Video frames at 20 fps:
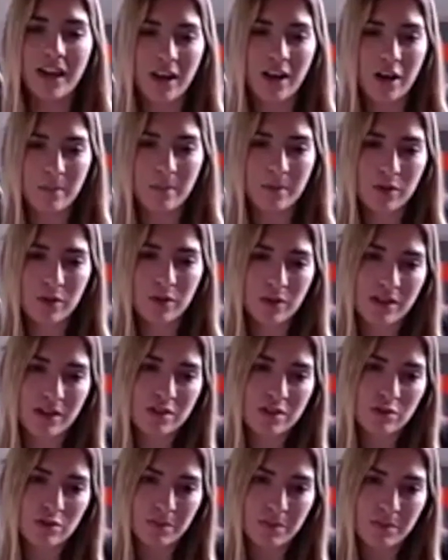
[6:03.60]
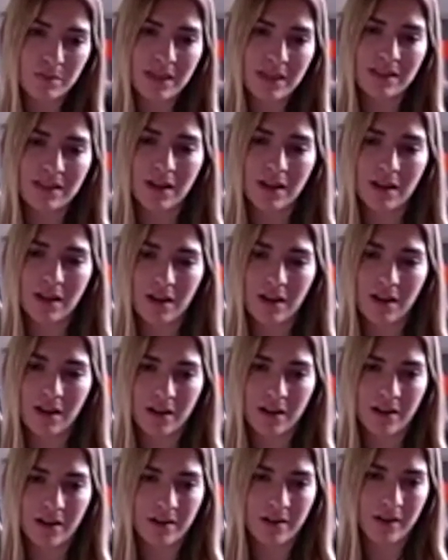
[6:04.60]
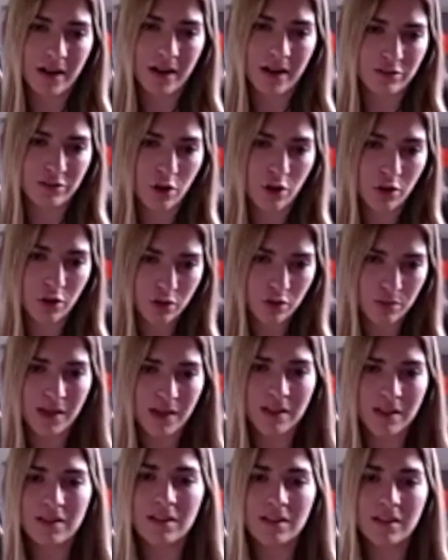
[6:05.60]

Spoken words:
you can submit a document